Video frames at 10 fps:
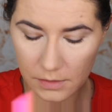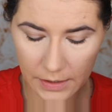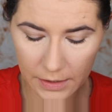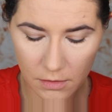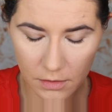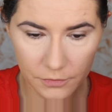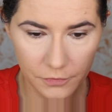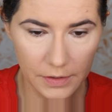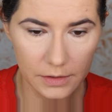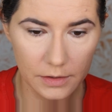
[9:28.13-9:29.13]
I can't
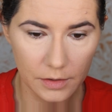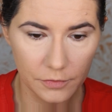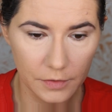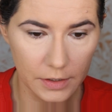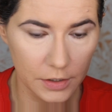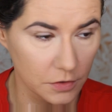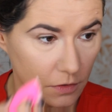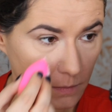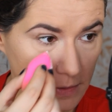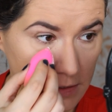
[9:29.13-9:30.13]
feel the foundation
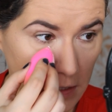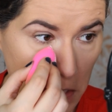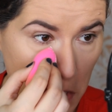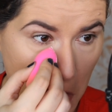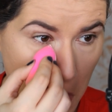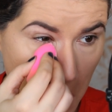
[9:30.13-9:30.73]
on my skin.